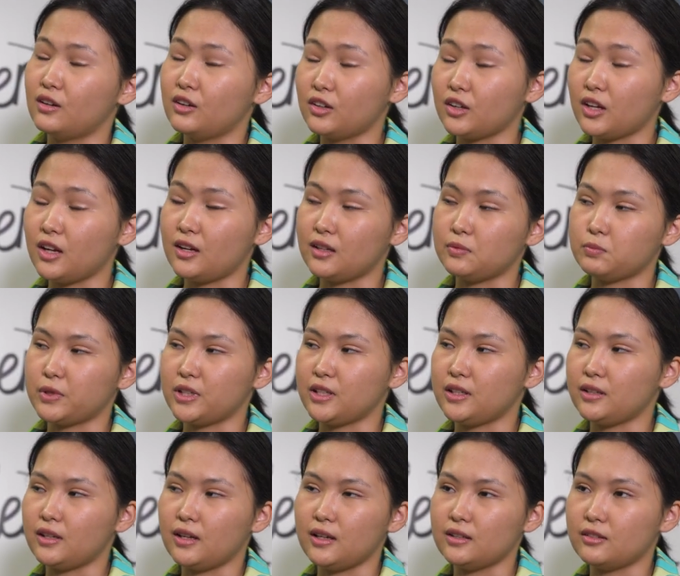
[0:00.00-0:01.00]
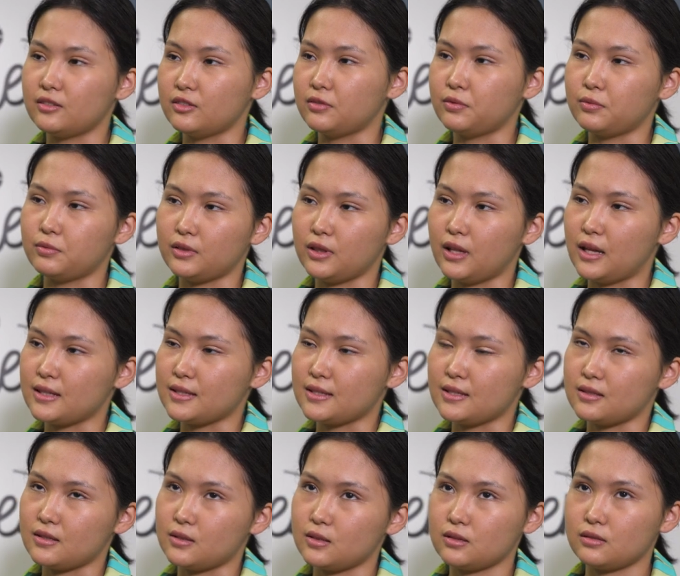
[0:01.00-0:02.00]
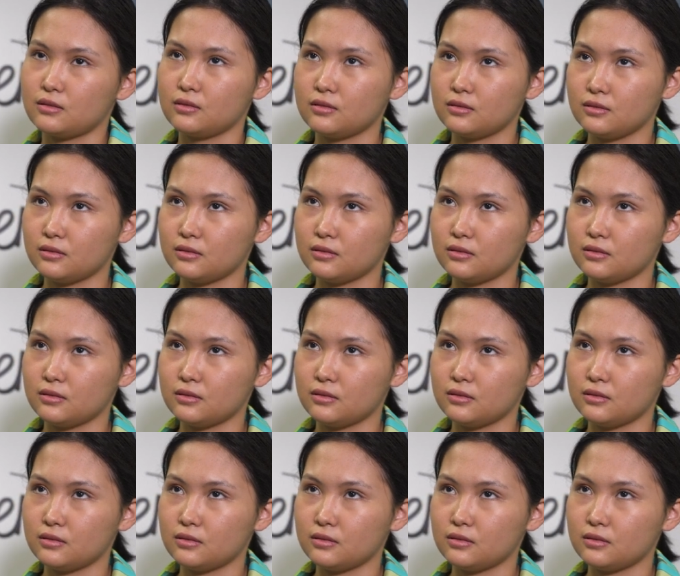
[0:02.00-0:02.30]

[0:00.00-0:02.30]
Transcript: okay, I played knight of last